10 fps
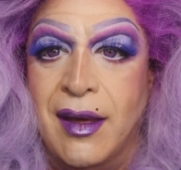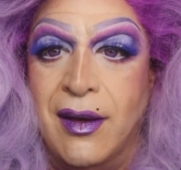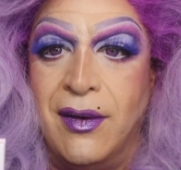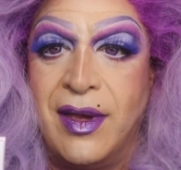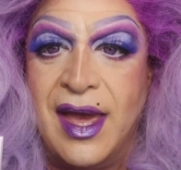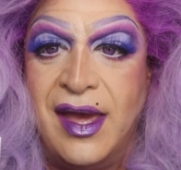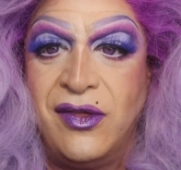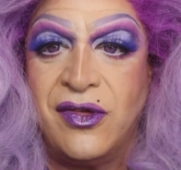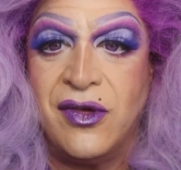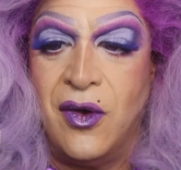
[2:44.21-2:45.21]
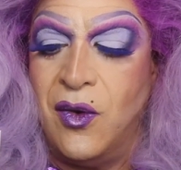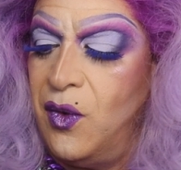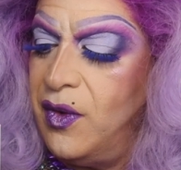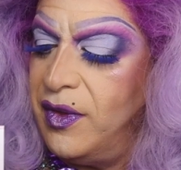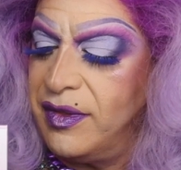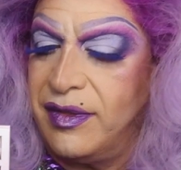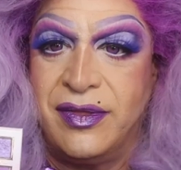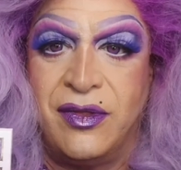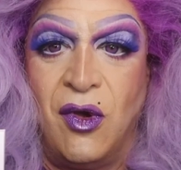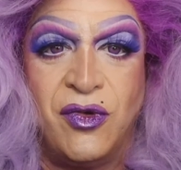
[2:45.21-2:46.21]
Okay, so
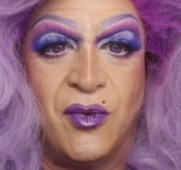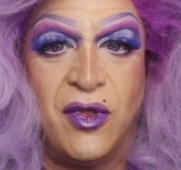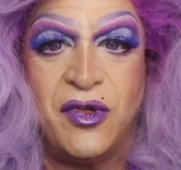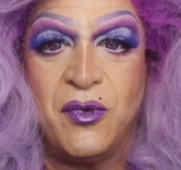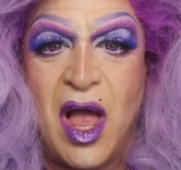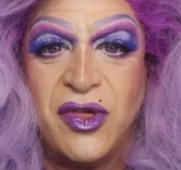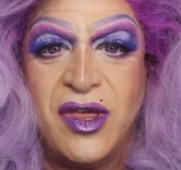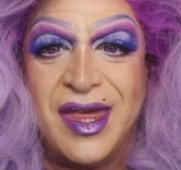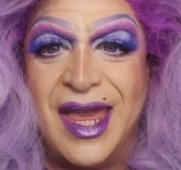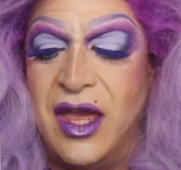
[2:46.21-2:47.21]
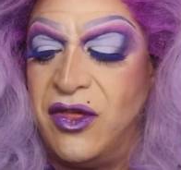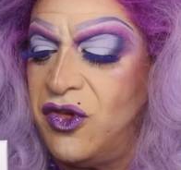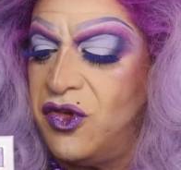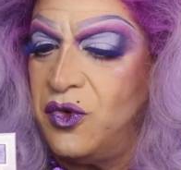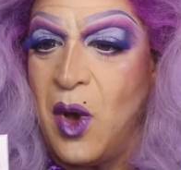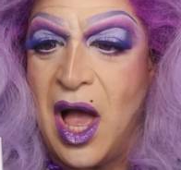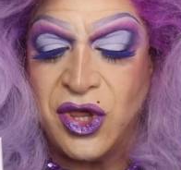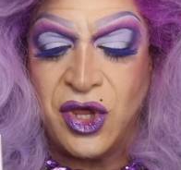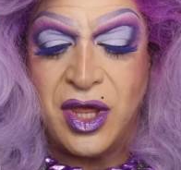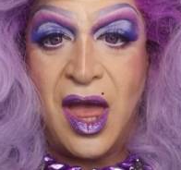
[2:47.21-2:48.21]
those are all the swatches. It's
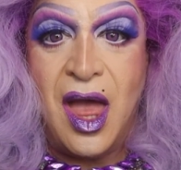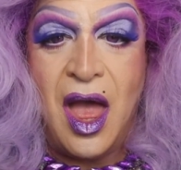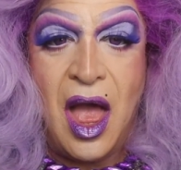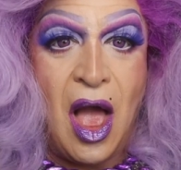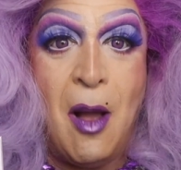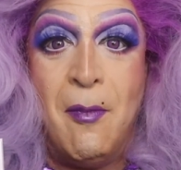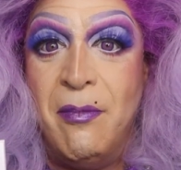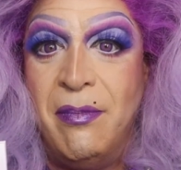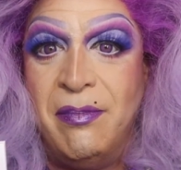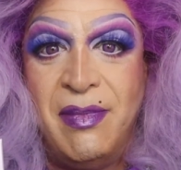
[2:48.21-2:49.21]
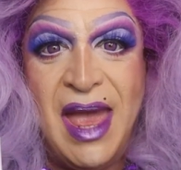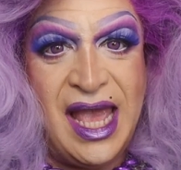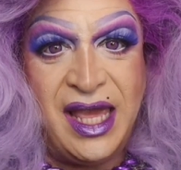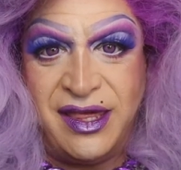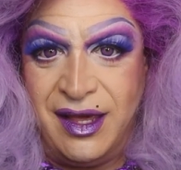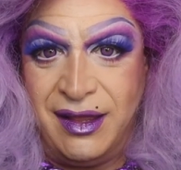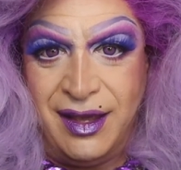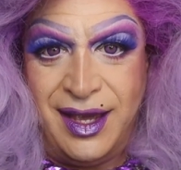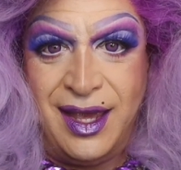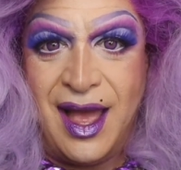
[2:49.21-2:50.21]
swatched
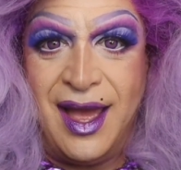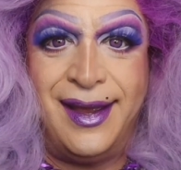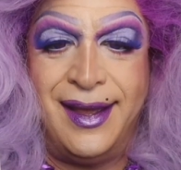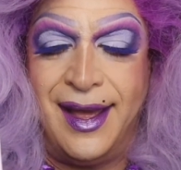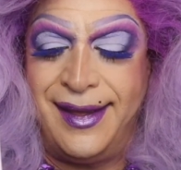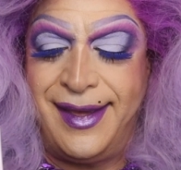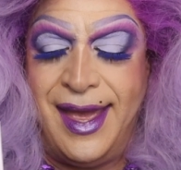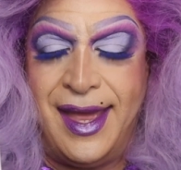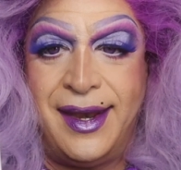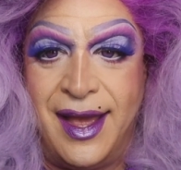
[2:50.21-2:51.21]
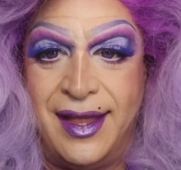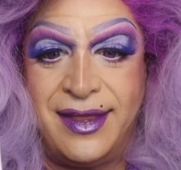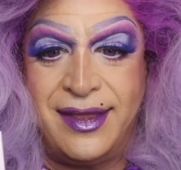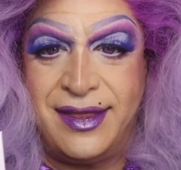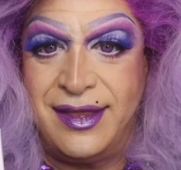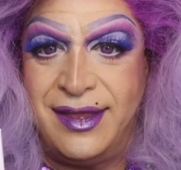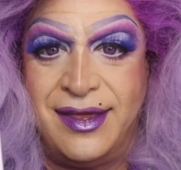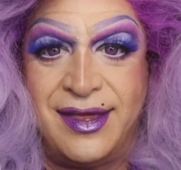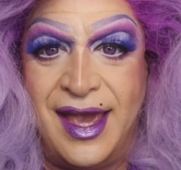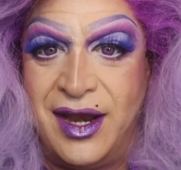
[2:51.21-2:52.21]
amazingly. I, I cannot
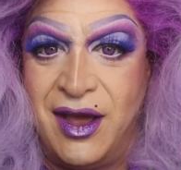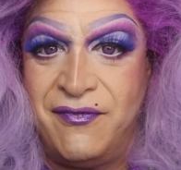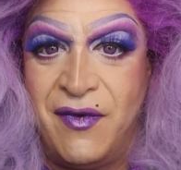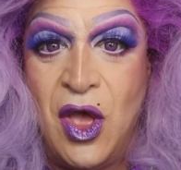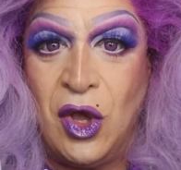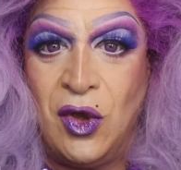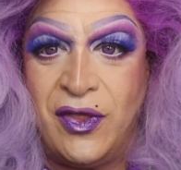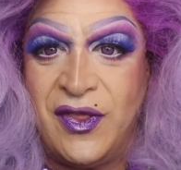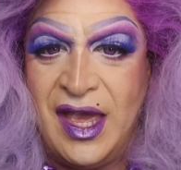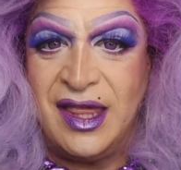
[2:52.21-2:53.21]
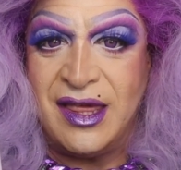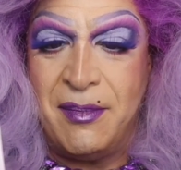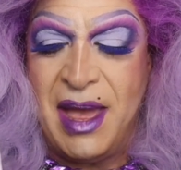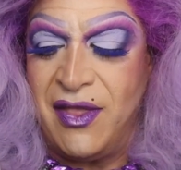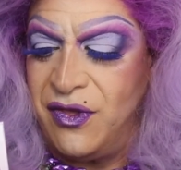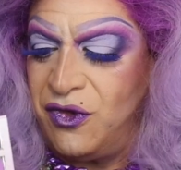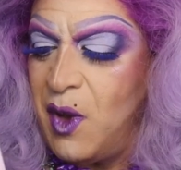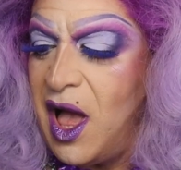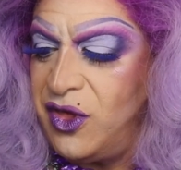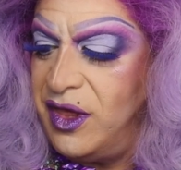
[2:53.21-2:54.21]
say enough good things about the
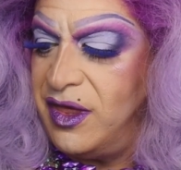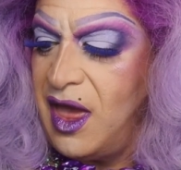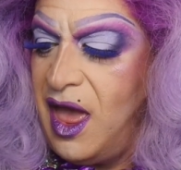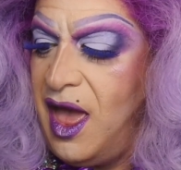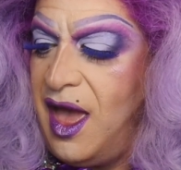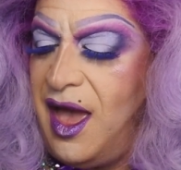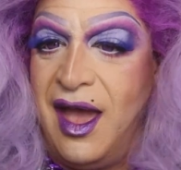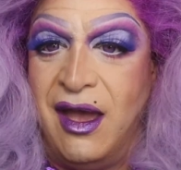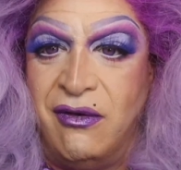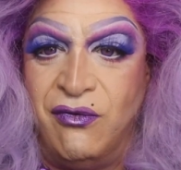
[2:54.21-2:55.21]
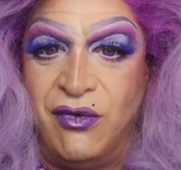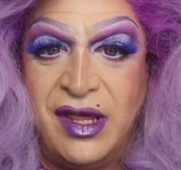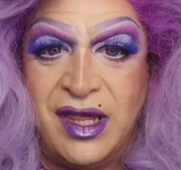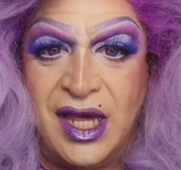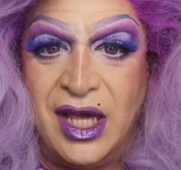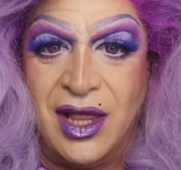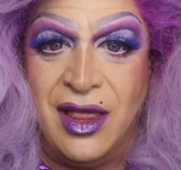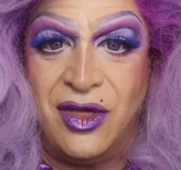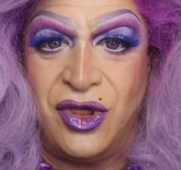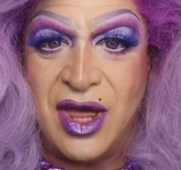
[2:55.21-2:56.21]
swatches. Every
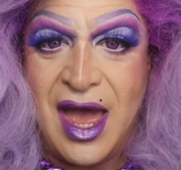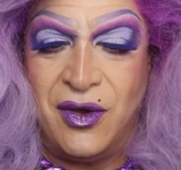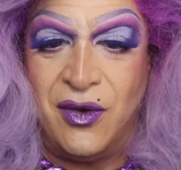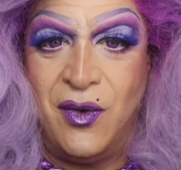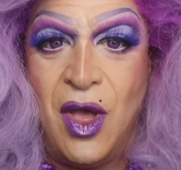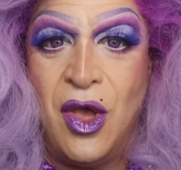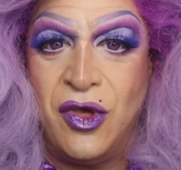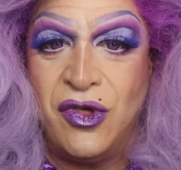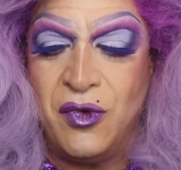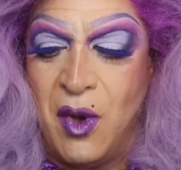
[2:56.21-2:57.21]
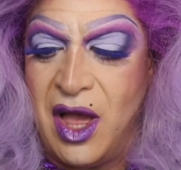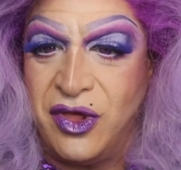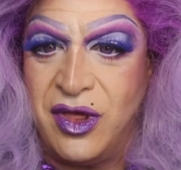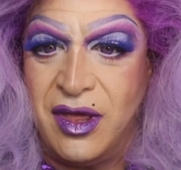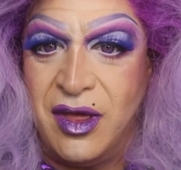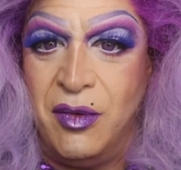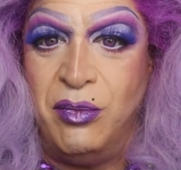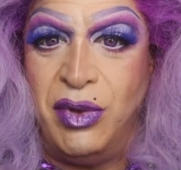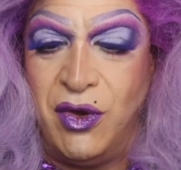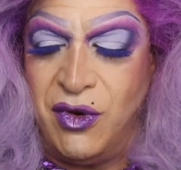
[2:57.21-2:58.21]
single shadow swatched
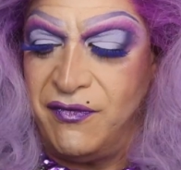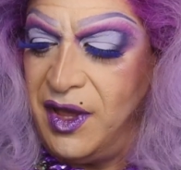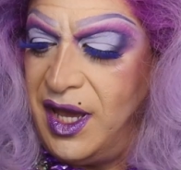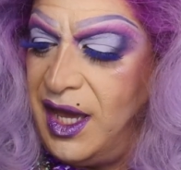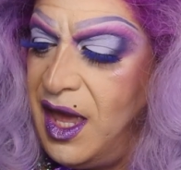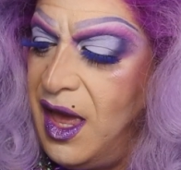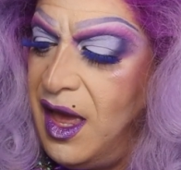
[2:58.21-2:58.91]
beautifully.